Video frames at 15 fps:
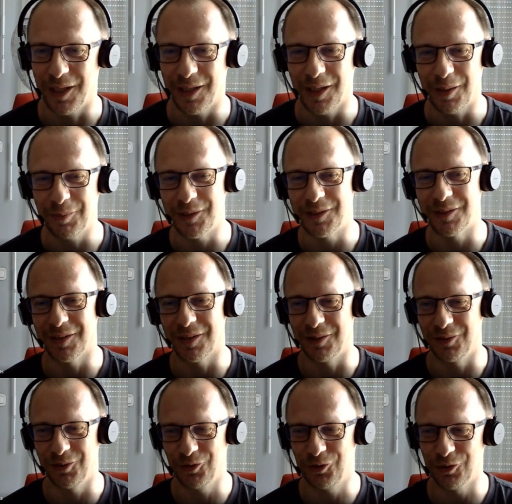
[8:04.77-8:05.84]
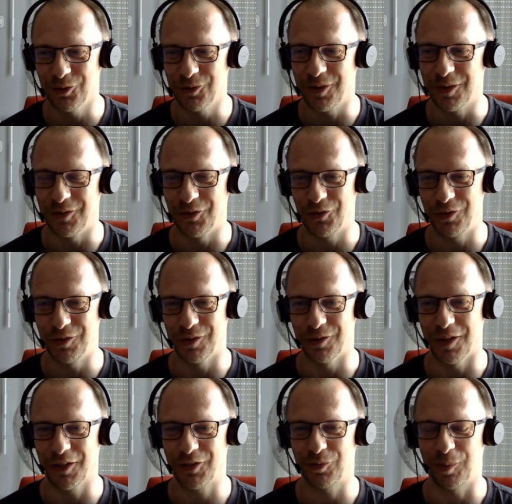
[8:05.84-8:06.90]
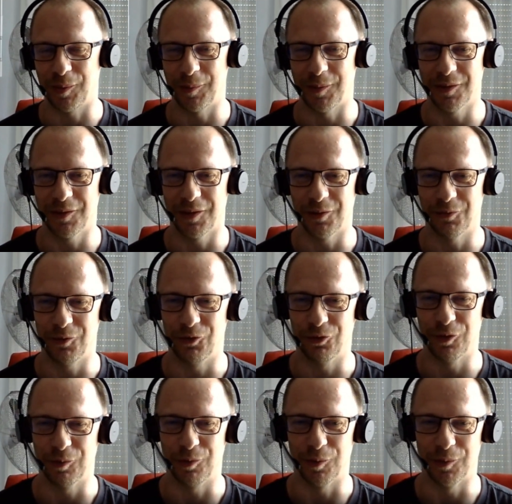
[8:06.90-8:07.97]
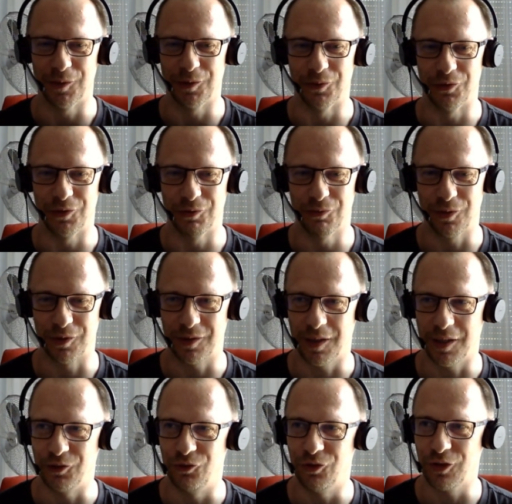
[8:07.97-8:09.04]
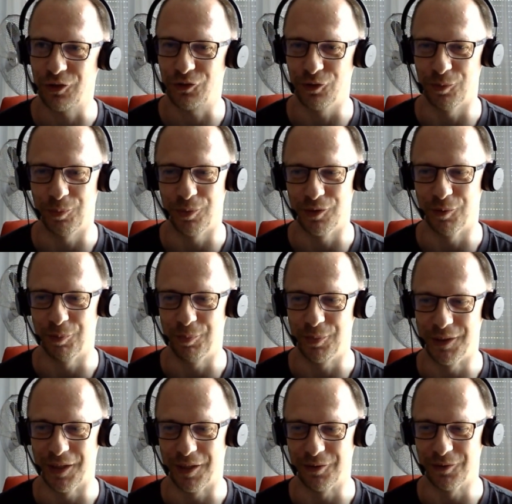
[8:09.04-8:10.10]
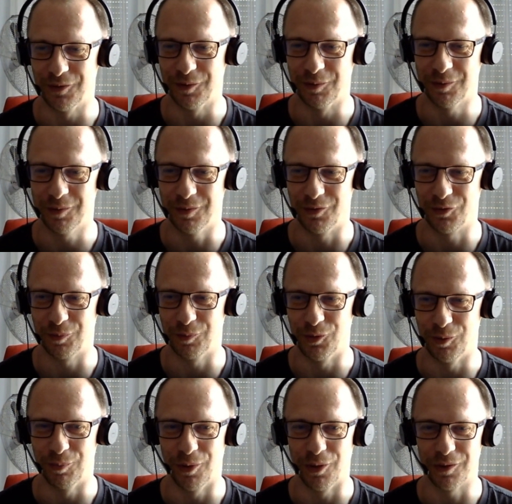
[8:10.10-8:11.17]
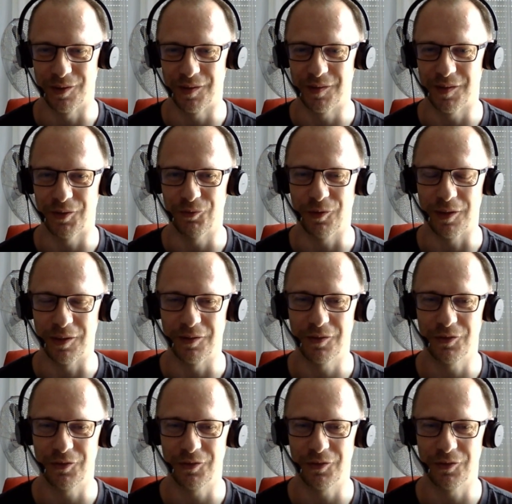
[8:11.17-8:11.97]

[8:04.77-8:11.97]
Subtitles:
I mean, you should know that it's still an experimental feature in Prometheus. In fact, I just opened the PR on a small bug that I found.